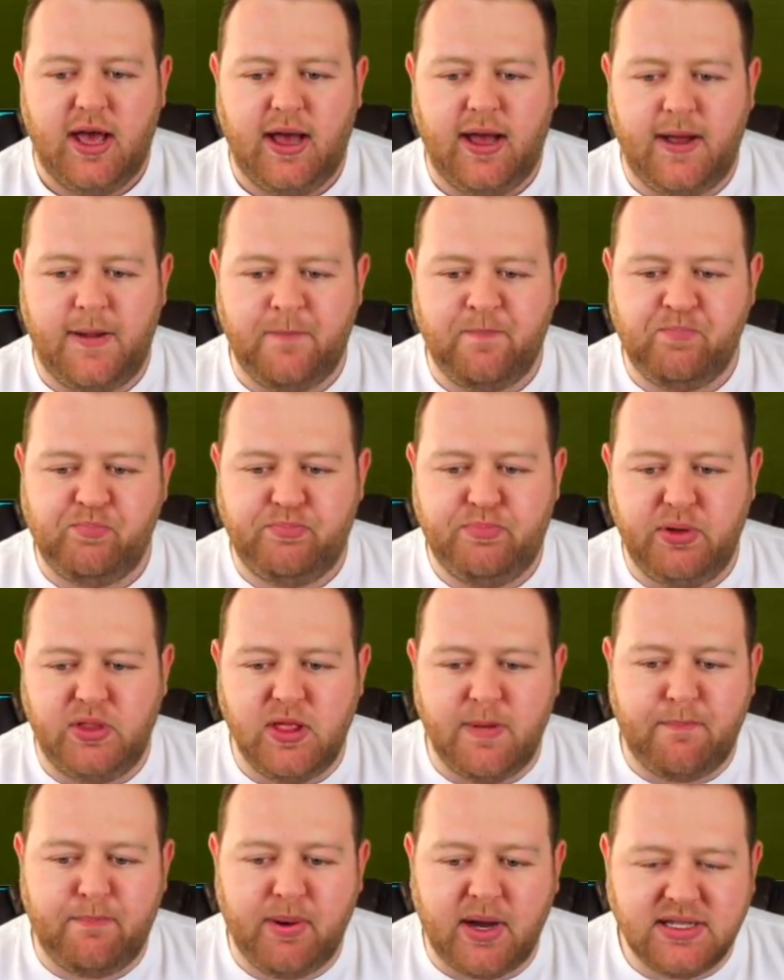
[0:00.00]

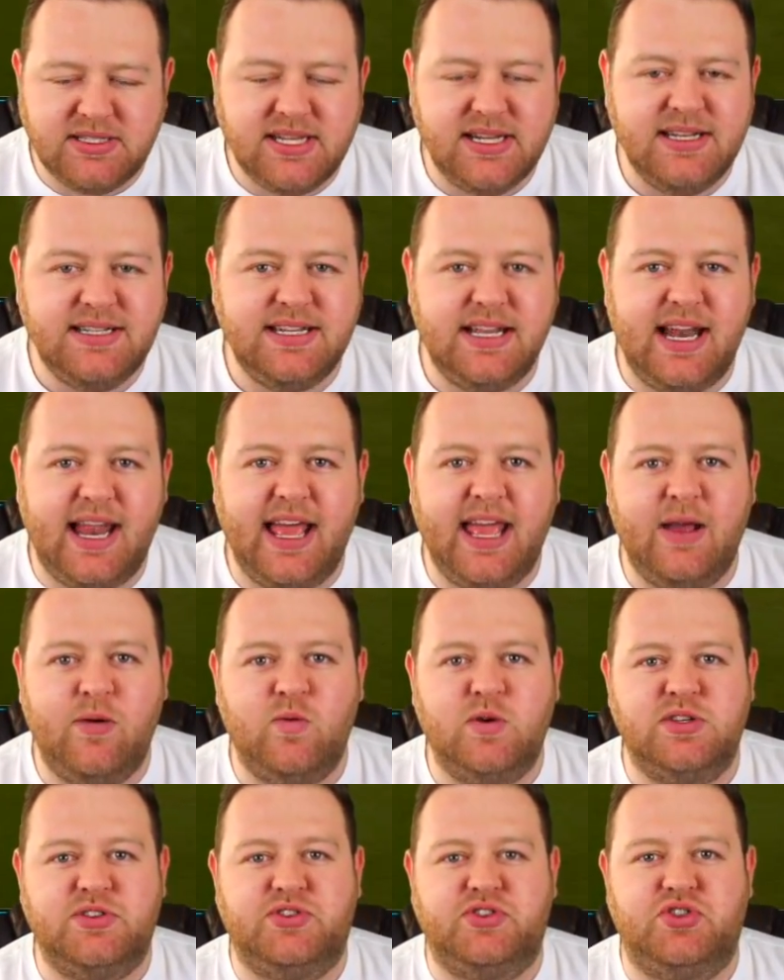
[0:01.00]
But the button delay
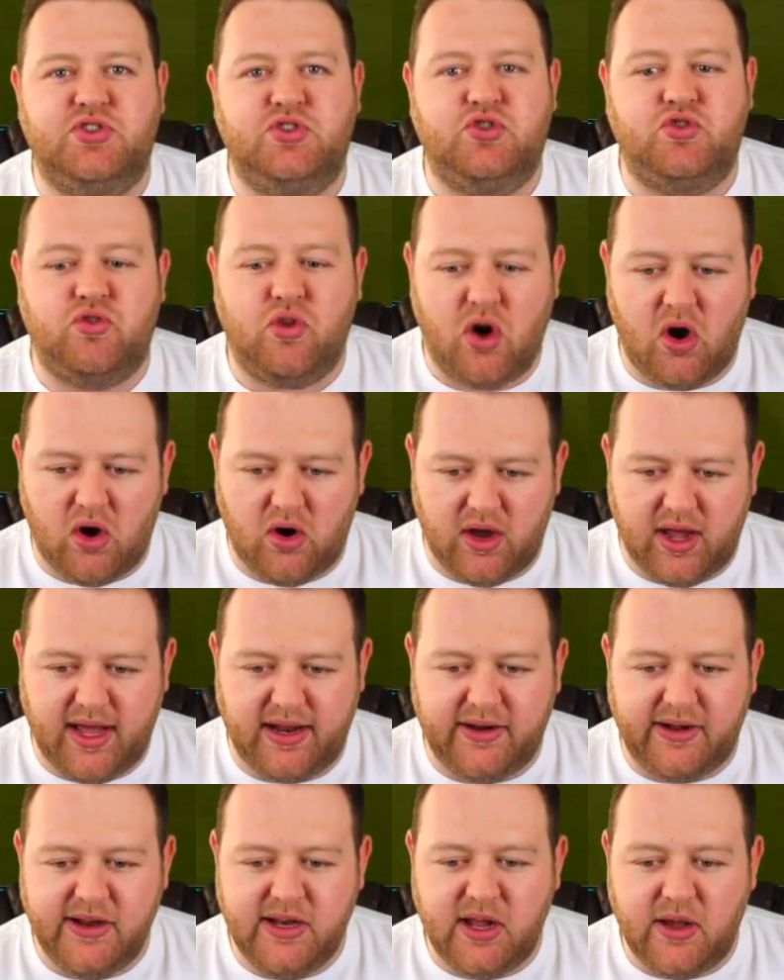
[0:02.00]
was strong,
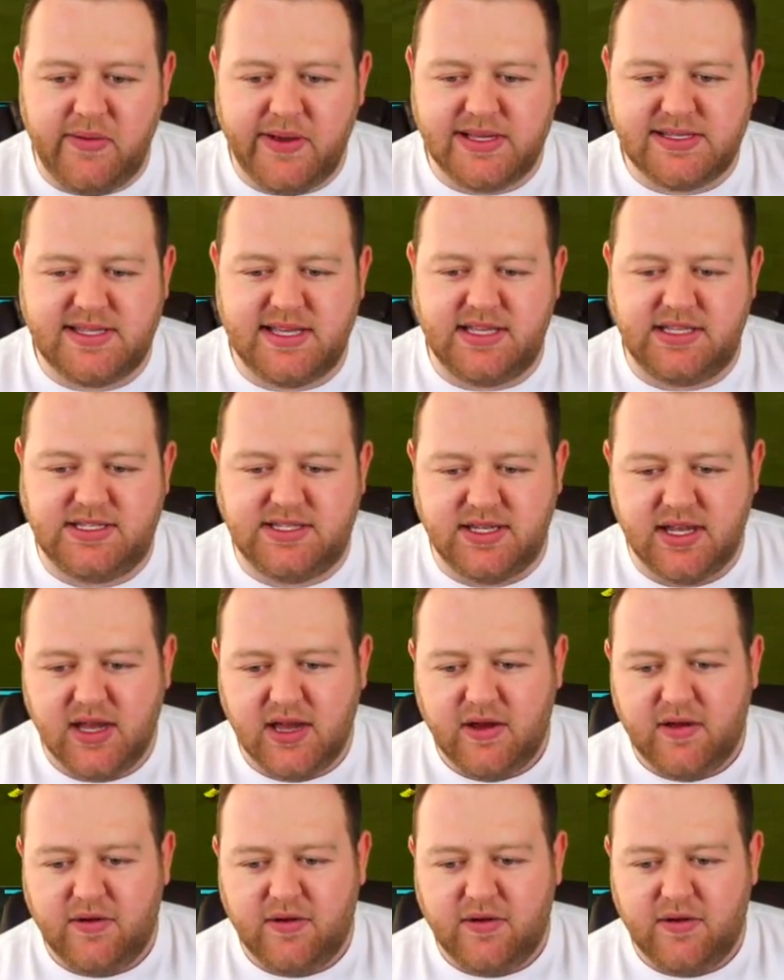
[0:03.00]
and I noticed this.